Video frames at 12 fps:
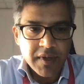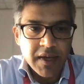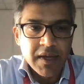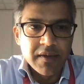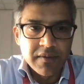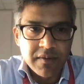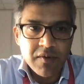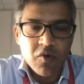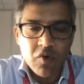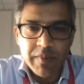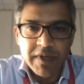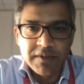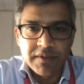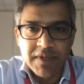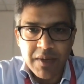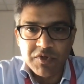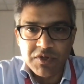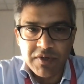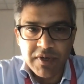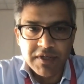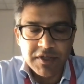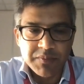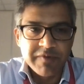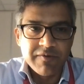in-orbit
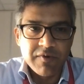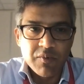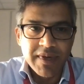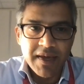demonstrators before we